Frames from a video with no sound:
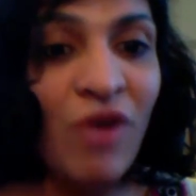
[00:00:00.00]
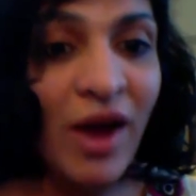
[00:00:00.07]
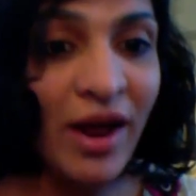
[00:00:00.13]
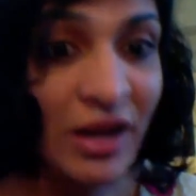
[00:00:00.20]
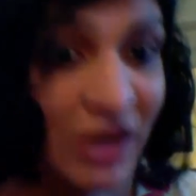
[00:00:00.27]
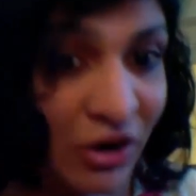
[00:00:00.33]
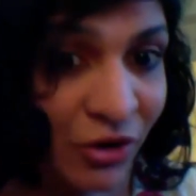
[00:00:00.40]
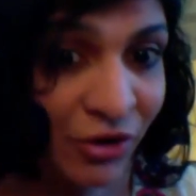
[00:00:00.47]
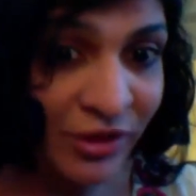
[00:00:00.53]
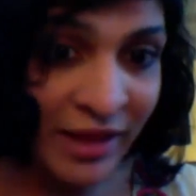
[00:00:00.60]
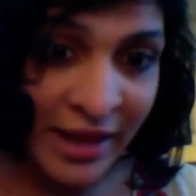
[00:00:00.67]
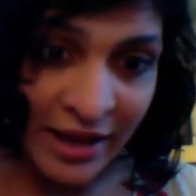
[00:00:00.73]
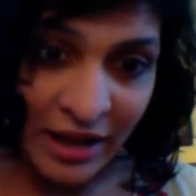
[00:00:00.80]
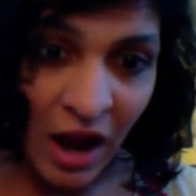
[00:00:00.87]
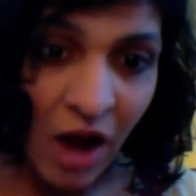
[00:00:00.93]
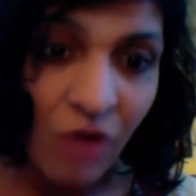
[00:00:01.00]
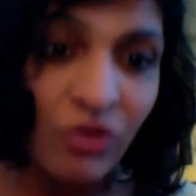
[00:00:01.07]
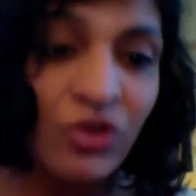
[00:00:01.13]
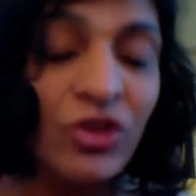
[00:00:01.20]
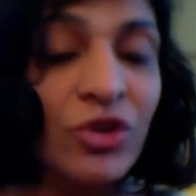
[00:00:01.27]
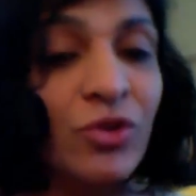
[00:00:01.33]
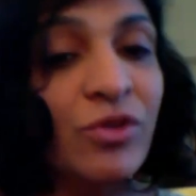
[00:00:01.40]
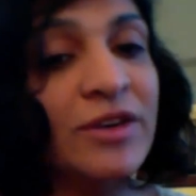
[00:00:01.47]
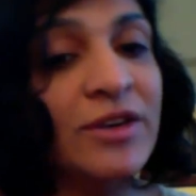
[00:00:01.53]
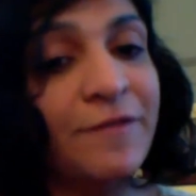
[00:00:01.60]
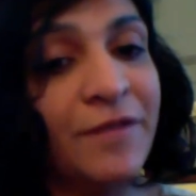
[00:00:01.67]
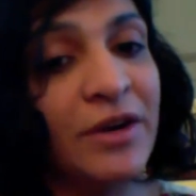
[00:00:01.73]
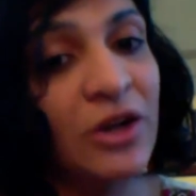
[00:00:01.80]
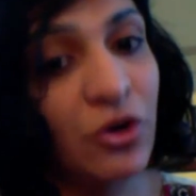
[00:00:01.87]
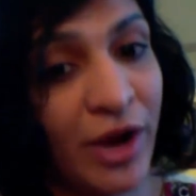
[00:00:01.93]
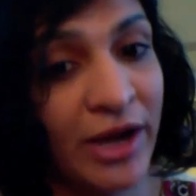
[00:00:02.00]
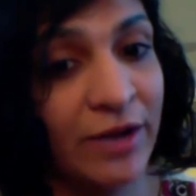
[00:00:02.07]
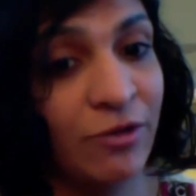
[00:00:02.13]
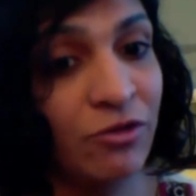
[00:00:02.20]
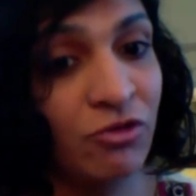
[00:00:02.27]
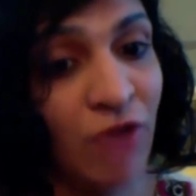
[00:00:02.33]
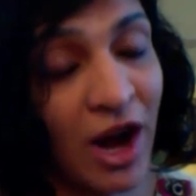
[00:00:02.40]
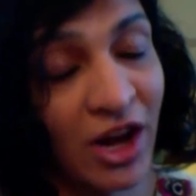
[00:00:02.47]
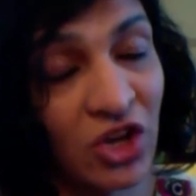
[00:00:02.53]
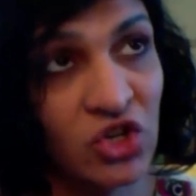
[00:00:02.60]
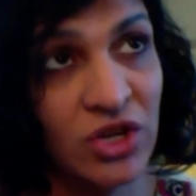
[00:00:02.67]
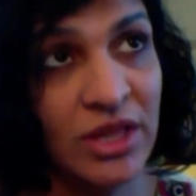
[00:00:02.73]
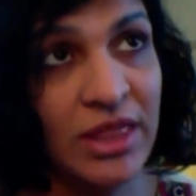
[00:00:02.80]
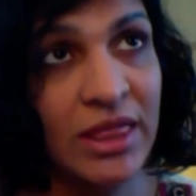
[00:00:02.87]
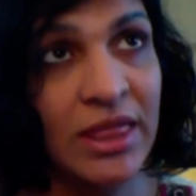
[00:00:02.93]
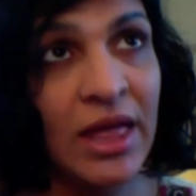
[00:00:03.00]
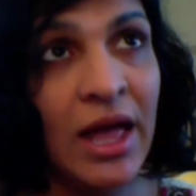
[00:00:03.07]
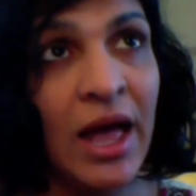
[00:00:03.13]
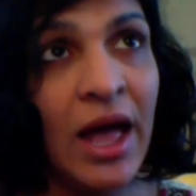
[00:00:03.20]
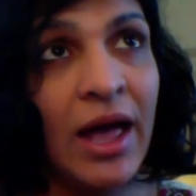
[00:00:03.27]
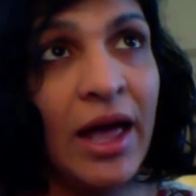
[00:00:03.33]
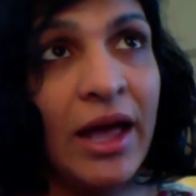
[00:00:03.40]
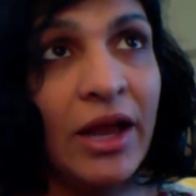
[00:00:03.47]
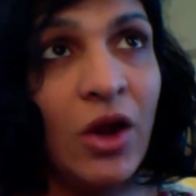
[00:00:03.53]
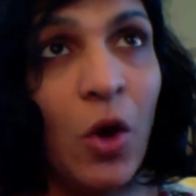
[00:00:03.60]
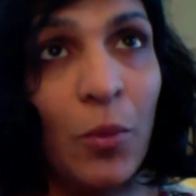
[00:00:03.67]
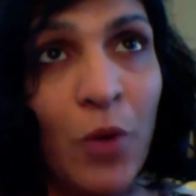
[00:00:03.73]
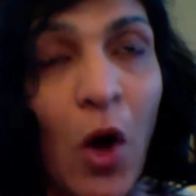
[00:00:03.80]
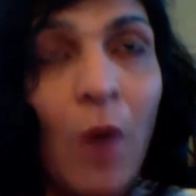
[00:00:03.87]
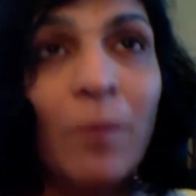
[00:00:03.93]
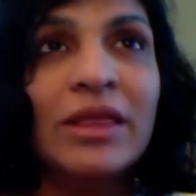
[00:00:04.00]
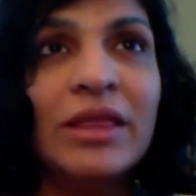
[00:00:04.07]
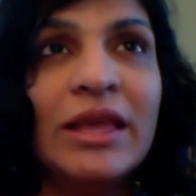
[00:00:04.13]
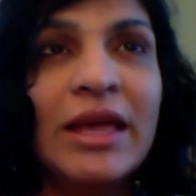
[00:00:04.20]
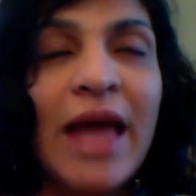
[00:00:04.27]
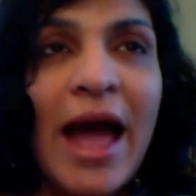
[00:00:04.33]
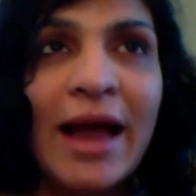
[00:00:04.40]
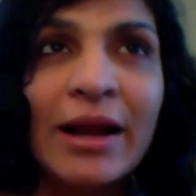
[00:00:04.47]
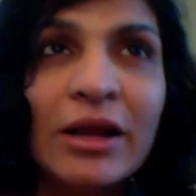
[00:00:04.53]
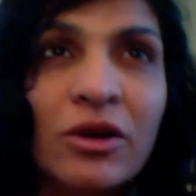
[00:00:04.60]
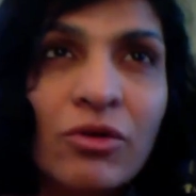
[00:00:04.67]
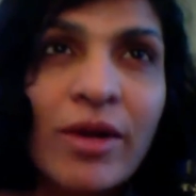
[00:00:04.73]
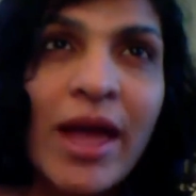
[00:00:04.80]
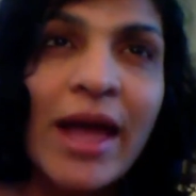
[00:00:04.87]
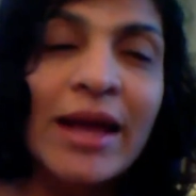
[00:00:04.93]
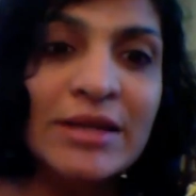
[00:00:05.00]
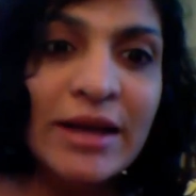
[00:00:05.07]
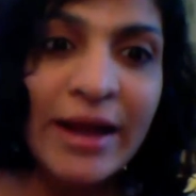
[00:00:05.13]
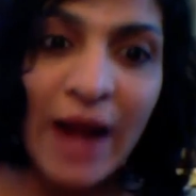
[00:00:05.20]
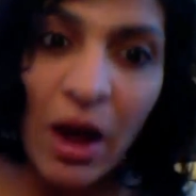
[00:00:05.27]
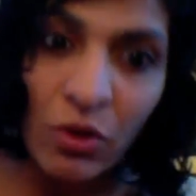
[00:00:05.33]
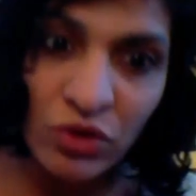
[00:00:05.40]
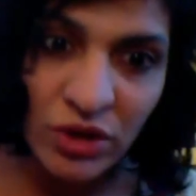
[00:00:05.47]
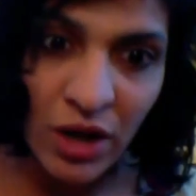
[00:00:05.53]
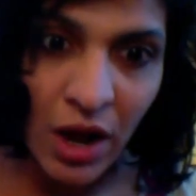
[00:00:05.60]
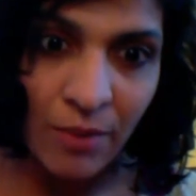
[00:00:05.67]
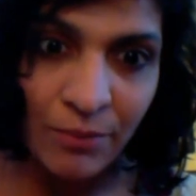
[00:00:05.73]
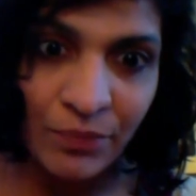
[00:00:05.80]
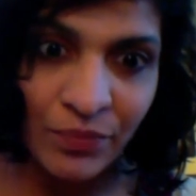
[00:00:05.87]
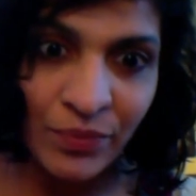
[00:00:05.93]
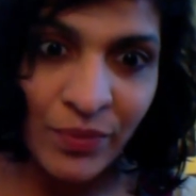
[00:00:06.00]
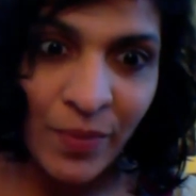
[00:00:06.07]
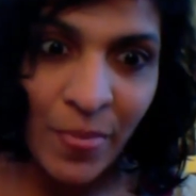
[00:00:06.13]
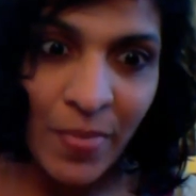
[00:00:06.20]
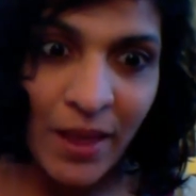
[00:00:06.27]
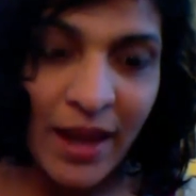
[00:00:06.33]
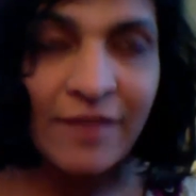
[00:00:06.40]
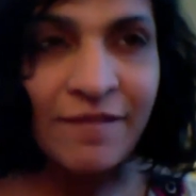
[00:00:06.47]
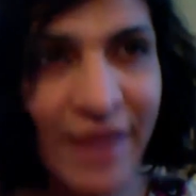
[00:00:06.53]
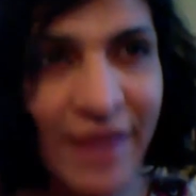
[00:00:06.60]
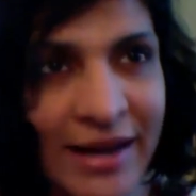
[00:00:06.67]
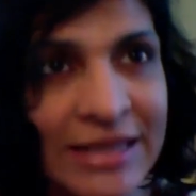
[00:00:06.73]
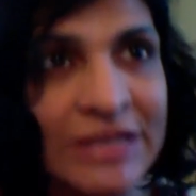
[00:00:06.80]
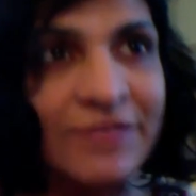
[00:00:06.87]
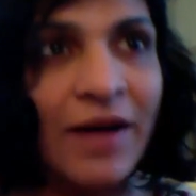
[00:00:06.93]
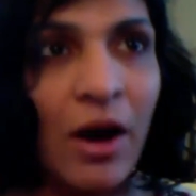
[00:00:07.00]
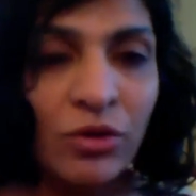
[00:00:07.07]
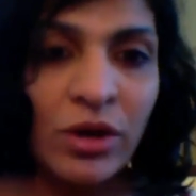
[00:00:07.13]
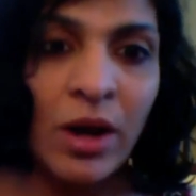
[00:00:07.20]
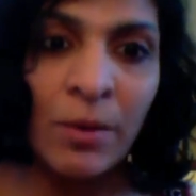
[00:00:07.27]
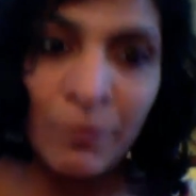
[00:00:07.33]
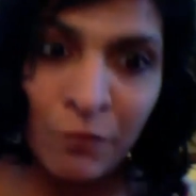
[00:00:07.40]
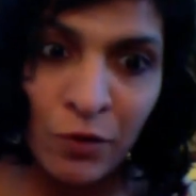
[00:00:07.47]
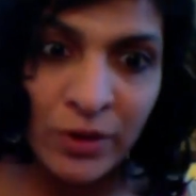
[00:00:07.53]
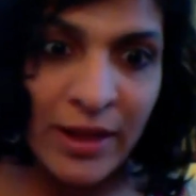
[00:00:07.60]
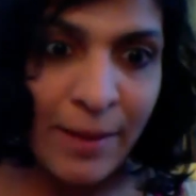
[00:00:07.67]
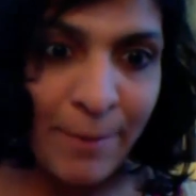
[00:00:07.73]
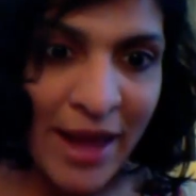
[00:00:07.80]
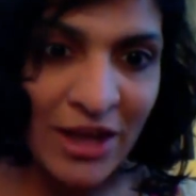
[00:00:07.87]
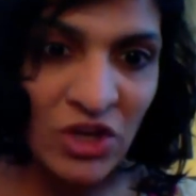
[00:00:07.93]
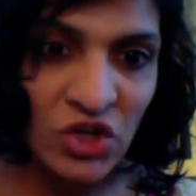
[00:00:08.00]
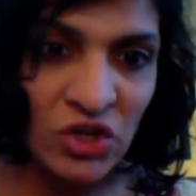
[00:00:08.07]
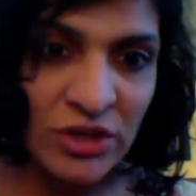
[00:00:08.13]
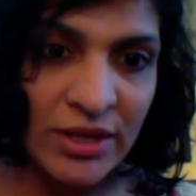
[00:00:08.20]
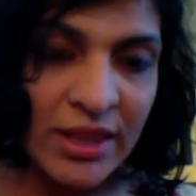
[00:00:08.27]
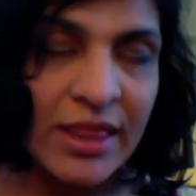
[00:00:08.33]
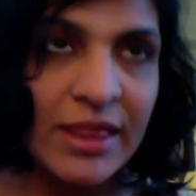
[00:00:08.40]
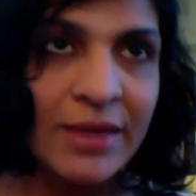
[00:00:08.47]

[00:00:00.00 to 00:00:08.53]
learning how to use different creative strategies in homeopathy and create an effective outcome for their patients.